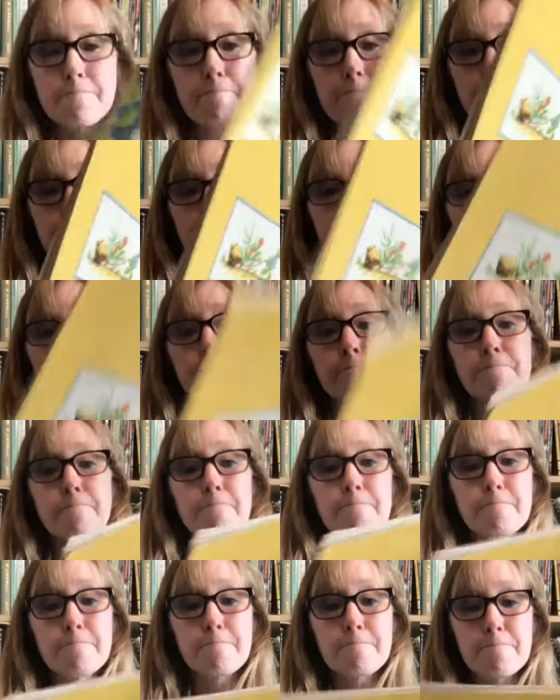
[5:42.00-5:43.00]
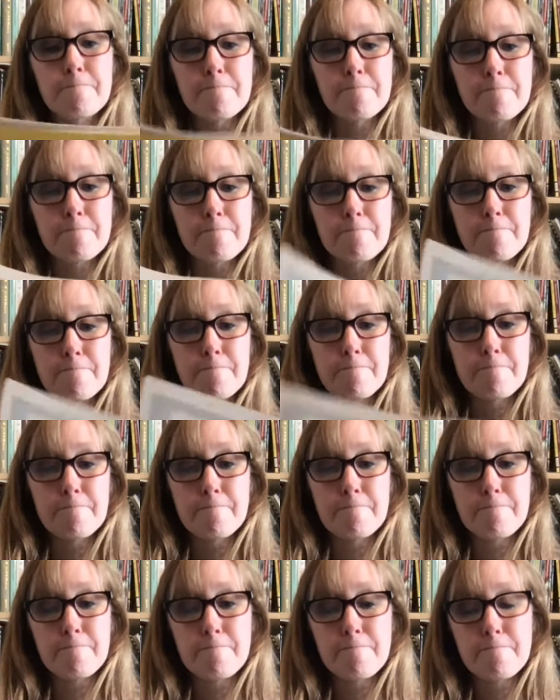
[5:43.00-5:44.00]

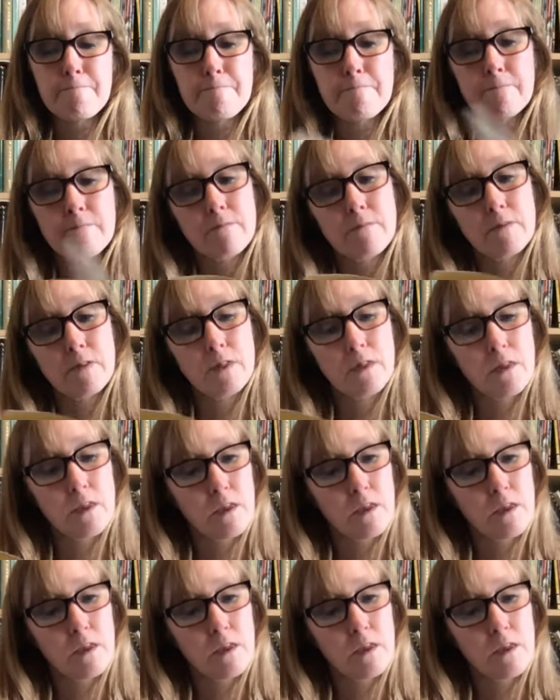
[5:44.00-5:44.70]
Nobody speaks.